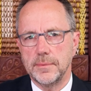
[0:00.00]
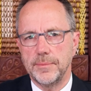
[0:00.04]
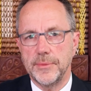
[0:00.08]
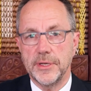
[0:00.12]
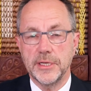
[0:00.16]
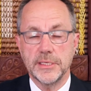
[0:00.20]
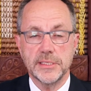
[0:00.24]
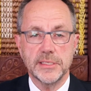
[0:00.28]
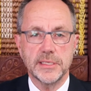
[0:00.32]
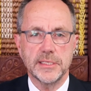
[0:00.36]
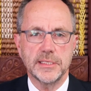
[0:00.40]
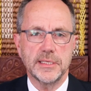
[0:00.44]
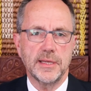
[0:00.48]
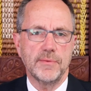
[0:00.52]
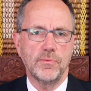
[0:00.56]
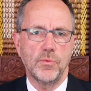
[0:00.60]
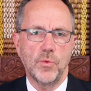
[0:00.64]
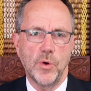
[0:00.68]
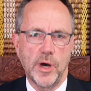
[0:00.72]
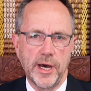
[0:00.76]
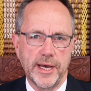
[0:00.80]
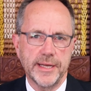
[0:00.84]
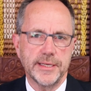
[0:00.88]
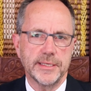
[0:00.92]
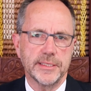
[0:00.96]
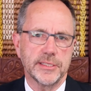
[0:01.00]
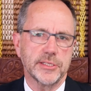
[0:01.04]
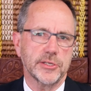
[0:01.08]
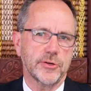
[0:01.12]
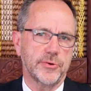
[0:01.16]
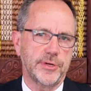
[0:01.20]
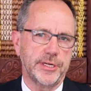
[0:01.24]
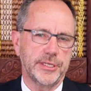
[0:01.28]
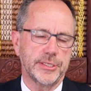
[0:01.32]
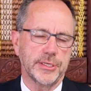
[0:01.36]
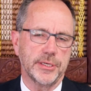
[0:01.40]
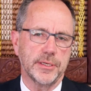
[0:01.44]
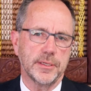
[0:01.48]
Ministers have wide
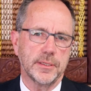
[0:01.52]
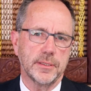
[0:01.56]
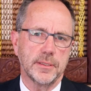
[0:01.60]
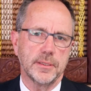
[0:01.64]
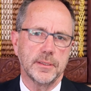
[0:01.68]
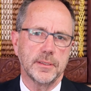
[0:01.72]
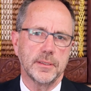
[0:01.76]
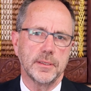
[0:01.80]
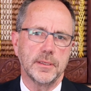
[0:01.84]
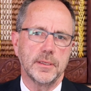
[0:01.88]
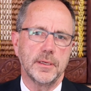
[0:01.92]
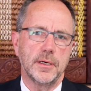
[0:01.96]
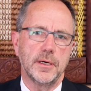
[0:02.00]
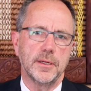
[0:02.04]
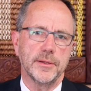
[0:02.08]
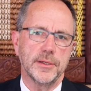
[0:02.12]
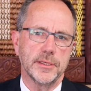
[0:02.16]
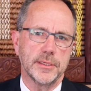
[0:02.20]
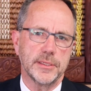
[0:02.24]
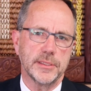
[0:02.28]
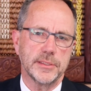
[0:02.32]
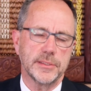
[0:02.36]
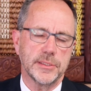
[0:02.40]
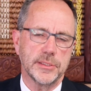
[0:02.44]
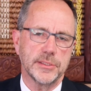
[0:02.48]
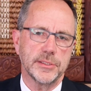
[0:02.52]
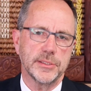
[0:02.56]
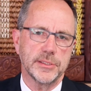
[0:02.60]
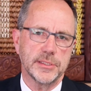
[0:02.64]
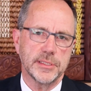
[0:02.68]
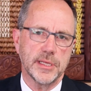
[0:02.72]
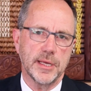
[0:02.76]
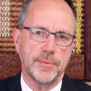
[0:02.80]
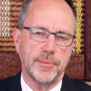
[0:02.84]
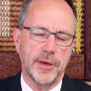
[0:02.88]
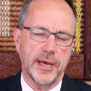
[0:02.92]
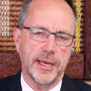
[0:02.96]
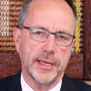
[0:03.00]
discretion on the decisions
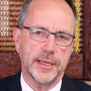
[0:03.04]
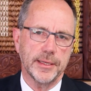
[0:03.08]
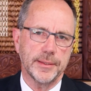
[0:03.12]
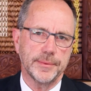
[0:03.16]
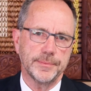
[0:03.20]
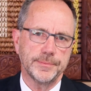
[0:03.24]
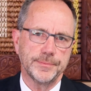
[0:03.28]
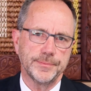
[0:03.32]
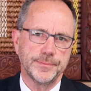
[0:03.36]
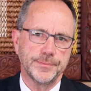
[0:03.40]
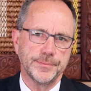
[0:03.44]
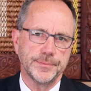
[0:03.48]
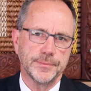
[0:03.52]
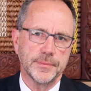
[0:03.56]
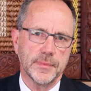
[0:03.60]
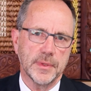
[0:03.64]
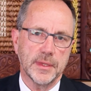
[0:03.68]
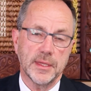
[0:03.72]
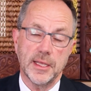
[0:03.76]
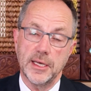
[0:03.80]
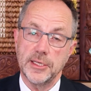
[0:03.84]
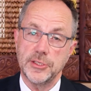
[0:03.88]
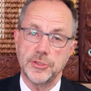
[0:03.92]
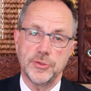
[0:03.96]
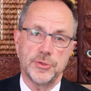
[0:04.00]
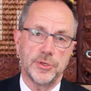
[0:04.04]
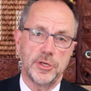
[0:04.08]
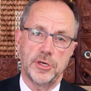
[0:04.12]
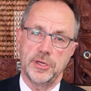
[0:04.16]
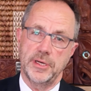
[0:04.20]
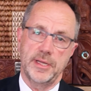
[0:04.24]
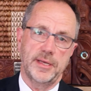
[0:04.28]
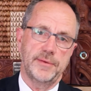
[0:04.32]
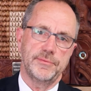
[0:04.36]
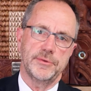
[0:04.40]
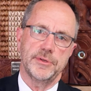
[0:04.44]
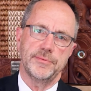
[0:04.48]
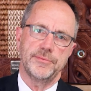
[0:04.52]
they make. They do
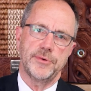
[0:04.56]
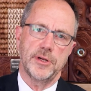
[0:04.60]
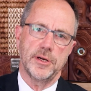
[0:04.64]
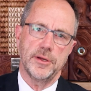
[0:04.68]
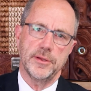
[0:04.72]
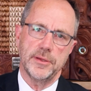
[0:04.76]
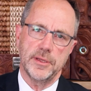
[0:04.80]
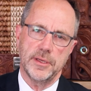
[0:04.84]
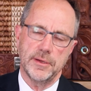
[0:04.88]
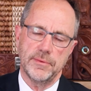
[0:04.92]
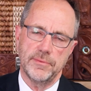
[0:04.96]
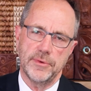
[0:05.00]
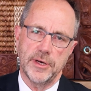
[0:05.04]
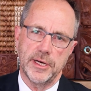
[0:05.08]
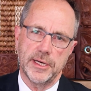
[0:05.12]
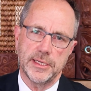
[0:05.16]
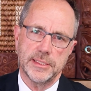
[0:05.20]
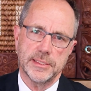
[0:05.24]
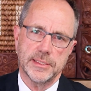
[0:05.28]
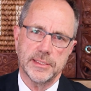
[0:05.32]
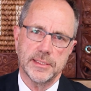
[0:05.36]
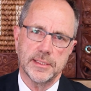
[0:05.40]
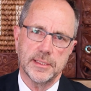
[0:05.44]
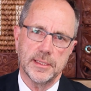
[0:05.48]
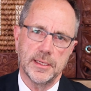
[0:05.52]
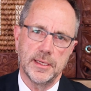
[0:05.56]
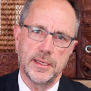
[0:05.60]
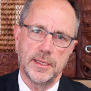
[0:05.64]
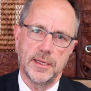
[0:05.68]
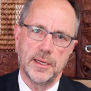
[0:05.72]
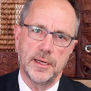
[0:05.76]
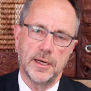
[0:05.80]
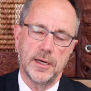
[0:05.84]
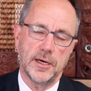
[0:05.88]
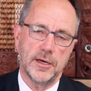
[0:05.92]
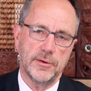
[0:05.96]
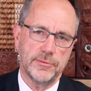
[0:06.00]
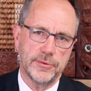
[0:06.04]
not have to follow the advice
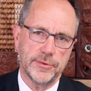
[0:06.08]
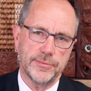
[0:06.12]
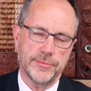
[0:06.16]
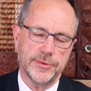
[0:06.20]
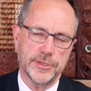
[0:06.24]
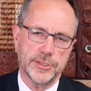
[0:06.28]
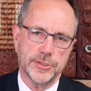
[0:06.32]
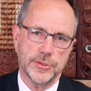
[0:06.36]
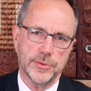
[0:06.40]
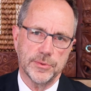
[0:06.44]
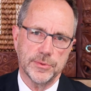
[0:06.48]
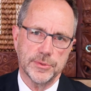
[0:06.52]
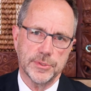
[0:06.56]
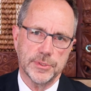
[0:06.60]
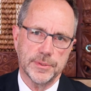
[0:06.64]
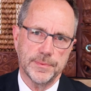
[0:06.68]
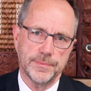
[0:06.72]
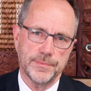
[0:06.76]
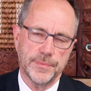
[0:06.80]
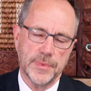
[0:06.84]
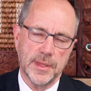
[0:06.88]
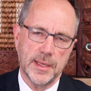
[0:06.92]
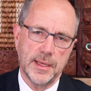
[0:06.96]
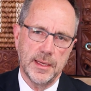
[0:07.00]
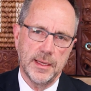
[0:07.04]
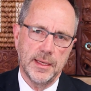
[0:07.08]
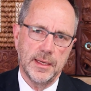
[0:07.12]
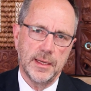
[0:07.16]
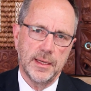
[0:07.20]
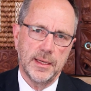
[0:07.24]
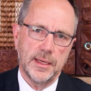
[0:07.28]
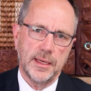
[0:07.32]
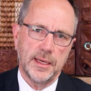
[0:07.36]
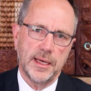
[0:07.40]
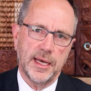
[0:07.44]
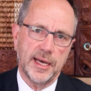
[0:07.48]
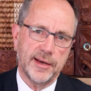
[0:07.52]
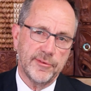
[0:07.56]
of officials.
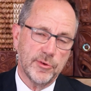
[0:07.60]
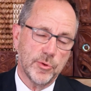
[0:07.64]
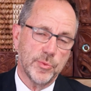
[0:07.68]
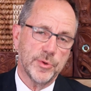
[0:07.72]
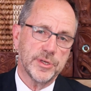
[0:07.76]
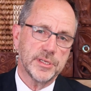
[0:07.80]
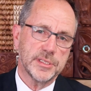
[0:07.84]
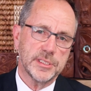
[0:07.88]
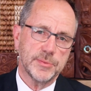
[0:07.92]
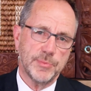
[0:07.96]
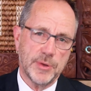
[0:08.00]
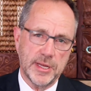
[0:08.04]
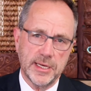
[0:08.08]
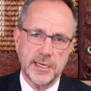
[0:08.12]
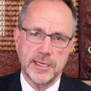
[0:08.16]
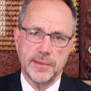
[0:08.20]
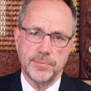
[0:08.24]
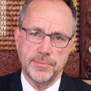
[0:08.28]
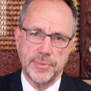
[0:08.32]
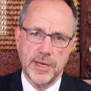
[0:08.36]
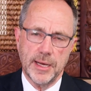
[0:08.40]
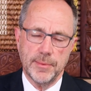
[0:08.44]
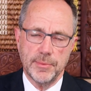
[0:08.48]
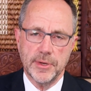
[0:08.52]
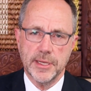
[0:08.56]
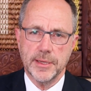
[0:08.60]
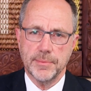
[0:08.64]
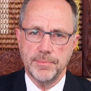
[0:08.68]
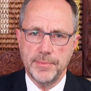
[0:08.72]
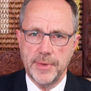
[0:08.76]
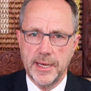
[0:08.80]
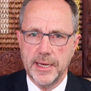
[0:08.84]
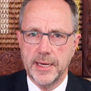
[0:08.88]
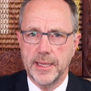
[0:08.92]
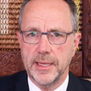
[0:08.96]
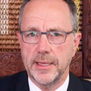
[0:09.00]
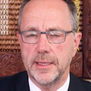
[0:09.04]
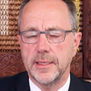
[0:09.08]
However, when spending public
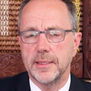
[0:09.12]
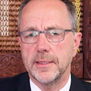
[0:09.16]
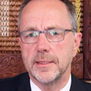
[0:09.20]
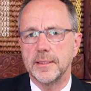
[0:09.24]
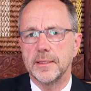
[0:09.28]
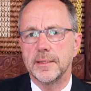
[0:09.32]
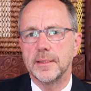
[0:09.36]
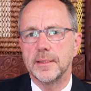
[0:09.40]
money,